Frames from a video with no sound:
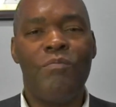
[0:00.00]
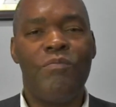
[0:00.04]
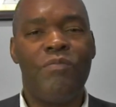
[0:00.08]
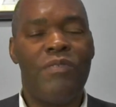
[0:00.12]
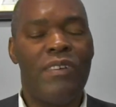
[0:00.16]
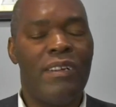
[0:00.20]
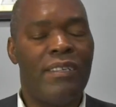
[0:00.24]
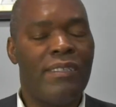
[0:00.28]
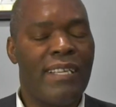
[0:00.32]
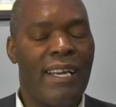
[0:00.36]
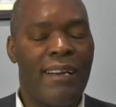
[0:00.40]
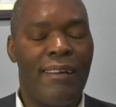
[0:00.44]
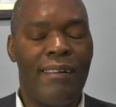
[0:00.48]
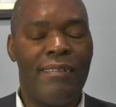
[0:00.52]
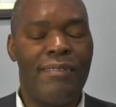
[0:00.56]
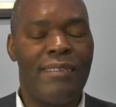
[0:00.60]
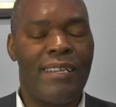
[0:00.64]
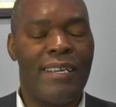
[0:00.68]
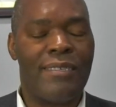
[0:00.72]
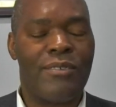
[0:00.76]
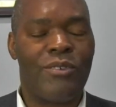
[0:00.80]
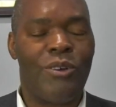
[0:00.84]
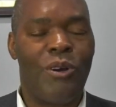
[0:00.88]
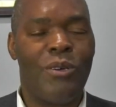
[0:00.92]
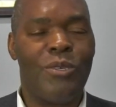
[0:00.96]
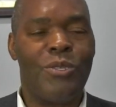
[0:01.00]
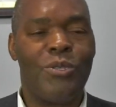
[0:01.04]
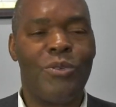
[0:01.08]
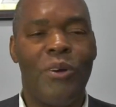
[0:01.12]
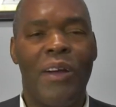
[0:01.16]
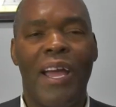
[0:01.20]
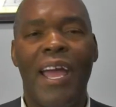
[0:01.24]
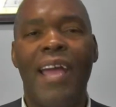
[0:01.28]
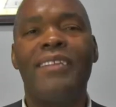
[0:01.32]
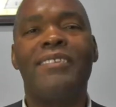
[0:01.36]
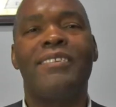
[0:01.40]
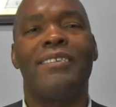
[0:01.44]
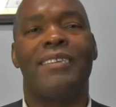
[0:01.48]
there's
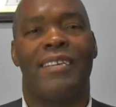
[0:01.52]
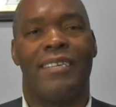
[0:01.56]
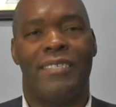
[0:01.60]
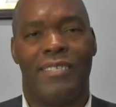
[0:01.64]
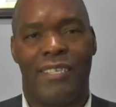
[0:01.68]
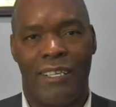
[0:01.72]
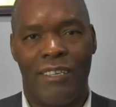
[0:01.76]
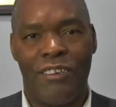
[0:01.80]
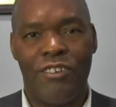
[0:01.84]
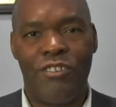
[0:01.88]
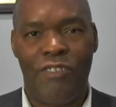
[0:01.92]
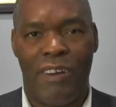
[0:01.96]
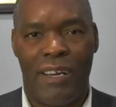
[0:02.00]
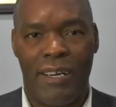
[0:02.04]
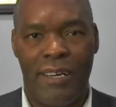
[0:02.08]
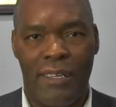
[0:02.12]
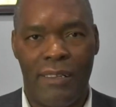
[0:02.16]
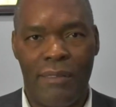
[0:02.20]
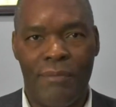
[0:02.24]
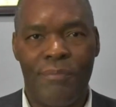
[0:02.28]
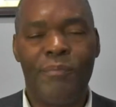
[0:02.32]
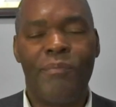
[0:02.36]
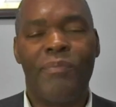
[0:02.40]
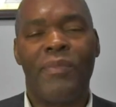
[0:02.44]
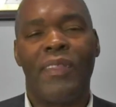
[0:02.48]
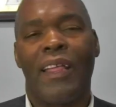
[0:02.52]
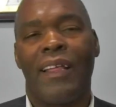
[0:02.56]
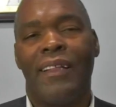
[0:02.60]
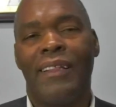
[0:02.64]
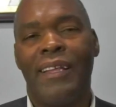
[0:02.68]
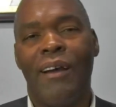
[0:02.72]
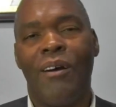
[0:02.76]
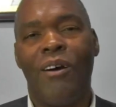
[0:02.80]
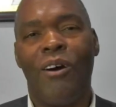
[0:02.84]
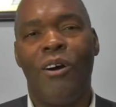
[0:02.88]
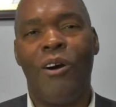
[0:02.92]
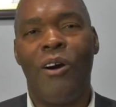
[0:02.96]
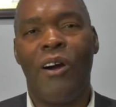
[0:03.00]
also education credit.
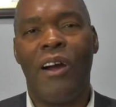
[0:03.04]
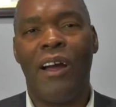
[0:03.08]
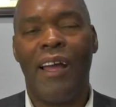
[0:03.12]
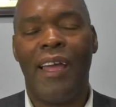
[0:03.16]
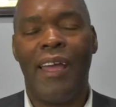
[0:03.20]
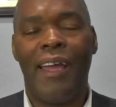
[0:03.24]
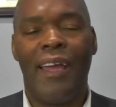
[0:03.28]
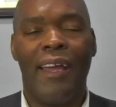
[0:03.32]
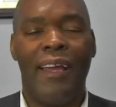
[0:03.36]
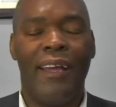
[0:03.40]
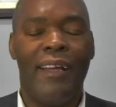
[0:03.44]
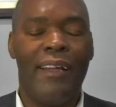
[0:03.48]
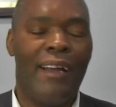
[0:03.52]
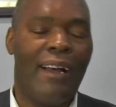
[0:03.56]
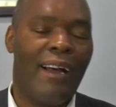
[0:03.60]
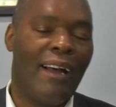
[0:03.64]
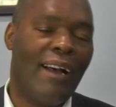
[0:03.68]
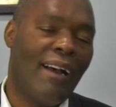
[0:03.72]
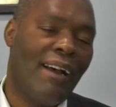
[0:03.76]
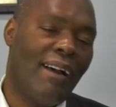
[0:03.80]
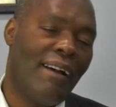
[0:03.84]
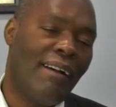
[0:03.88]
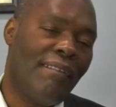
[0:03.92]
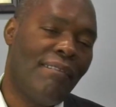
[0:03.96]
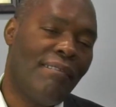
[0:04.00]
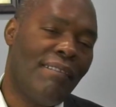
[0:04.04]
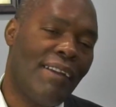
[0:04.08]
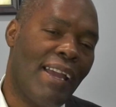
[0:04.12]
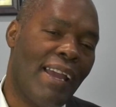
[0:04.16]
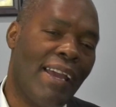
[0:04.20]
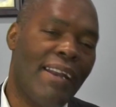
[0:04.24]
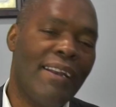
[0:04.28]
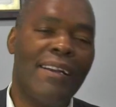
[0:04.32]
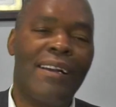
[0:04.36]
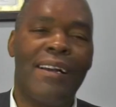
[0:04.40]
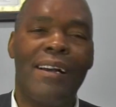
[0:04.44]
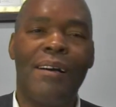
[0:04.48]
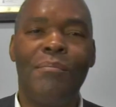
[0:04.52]
There are
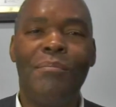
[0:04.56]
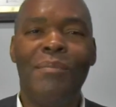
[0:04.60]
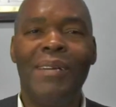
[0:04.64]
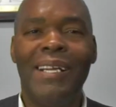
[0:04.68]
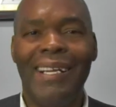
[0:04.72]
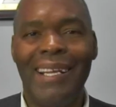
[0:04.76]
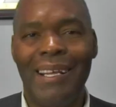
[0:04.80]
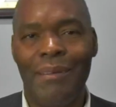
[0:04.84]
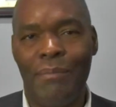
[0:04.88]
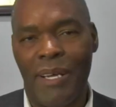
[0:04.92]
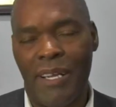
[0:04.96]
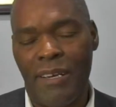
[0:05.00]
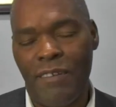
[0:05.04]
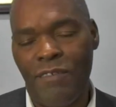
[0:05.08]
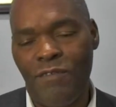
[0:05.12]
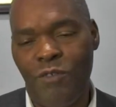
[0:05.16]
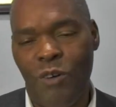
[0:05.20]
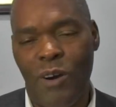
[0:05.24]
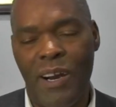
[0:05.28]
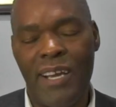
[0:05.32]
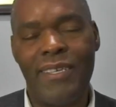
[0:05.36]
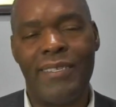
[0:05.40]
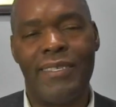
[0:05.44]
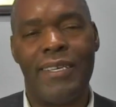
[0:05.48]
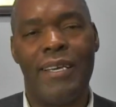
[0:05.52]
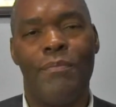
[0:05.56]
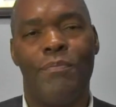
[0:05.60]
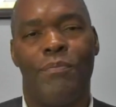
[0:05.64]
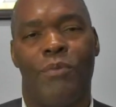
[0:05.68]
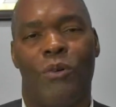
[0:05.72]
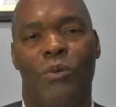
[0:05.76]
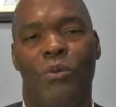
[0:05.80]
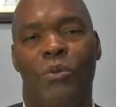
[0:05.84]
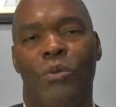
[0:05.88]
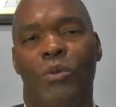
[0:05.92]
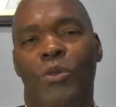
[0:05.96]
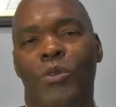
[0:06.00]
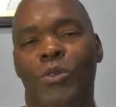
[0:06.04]
income limit. For
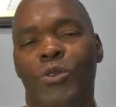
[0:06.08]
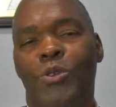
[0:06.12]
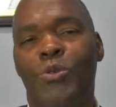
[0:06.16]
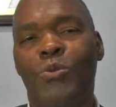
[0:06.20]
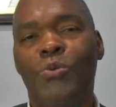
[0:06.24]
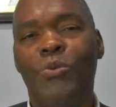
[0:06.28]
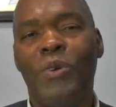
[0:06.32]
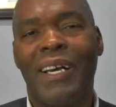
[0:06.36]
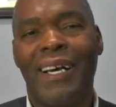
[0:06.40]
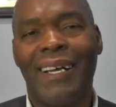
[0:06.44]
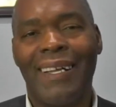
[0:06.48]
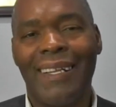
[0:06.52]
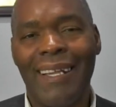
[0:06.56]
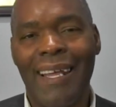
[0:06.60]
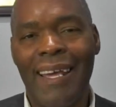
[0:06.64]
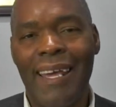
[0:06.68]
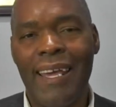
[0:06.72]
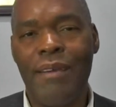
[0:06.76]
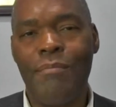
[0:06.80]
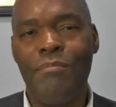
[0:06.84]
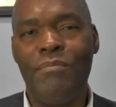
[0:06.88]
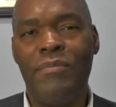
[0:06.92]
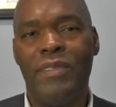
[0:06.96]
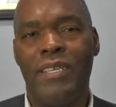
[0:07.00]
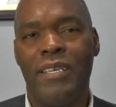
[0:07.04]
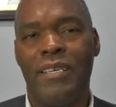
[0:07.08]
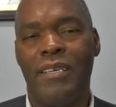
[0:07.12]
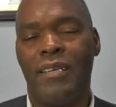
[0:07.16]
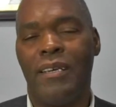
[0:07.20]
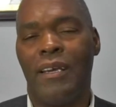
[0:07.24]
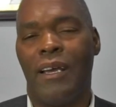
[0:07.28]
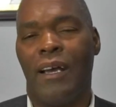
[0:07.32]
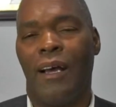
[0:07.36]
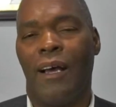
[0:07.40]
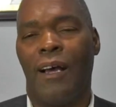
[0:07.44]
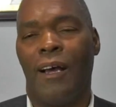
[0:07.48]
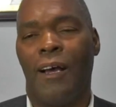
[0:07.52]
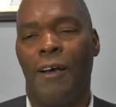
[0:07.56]
example, to claim the
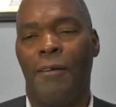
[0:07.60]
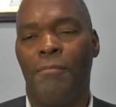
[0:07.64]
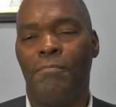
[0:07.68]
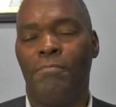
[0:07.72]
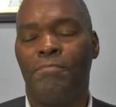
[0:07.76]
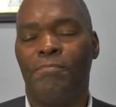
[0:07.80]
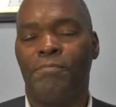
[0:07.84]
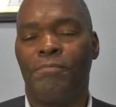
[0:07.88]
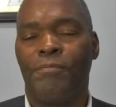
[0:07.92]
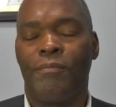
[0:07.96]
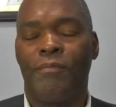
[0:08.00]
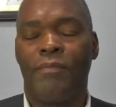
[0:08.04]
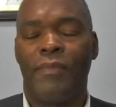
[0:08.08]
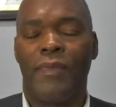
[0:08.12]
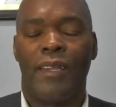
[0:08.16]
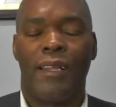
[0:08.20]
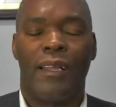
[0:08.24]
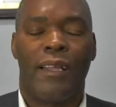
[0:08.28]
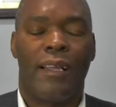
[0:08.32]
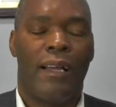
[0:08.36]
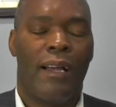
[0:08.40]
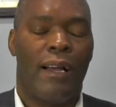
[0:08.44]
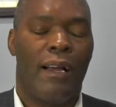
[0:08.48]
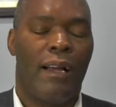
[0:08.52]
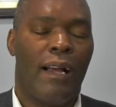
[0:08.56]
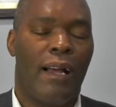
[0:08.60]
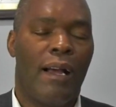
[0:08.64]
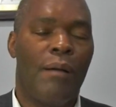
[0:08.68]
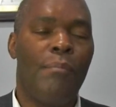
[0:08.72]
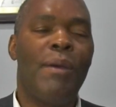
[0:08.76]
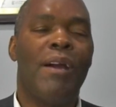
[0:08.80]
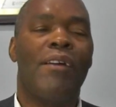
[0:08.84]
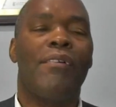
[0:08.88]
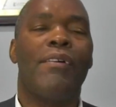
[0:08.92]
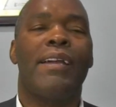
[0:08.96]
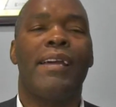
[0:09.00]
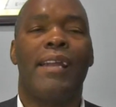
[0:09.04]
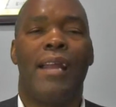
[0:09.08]

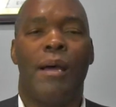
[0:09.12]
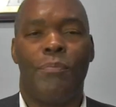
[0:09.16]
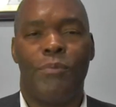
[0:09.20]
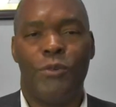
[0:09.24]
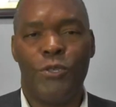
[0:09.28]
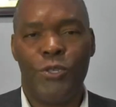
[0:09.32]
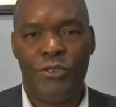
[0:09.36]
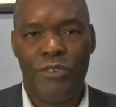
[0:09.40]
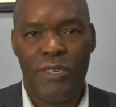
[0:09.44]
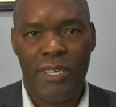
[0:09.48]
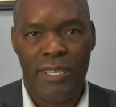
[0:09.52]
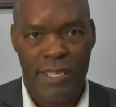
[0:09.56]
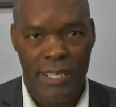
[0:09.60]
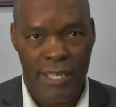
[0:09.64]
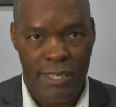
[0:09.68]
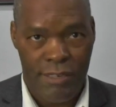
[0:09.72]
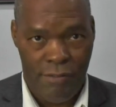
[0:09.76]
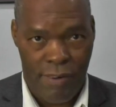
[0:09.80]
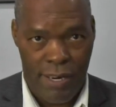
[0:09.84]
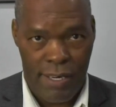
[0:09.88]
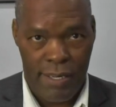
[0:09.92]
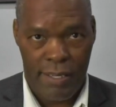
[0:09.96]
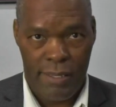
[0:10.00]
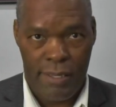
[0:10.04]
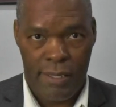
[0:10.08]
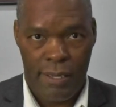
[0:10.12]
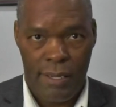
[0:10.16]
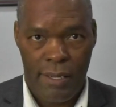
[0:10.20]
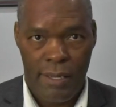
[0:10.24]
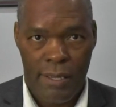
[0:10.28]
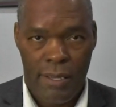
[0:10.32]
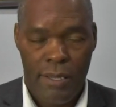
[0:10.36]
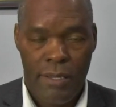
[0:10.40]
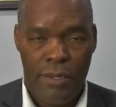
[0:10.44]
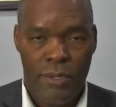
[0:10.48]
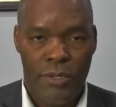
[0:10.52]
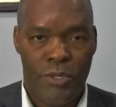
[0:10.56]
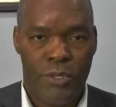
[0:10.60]
American Opportunity Credit.
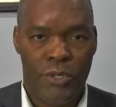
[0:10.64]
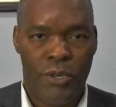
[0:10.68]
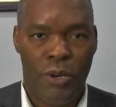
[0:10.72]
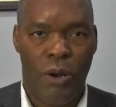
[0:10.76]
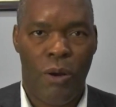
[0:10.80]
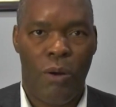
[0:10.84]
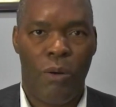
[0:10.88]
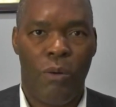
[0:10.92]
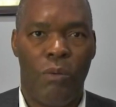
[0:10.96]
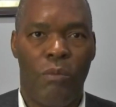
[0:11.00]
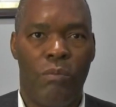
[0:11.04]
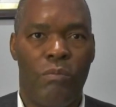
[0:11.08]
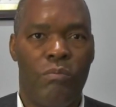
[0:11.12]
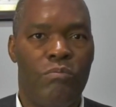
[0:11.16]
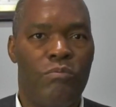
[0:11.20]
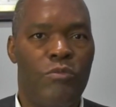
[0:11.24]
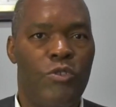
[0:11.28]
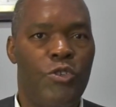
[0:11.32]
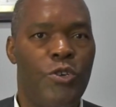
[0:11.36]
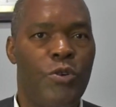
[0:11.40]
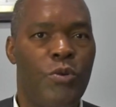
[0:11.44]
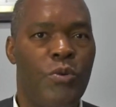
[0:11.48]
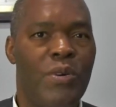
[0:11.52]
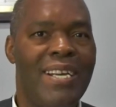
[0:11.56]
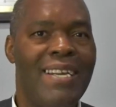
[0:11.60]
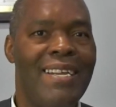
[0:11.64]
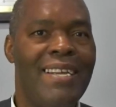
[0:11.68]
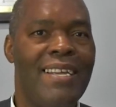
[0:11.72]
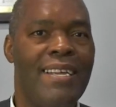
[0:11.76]
So your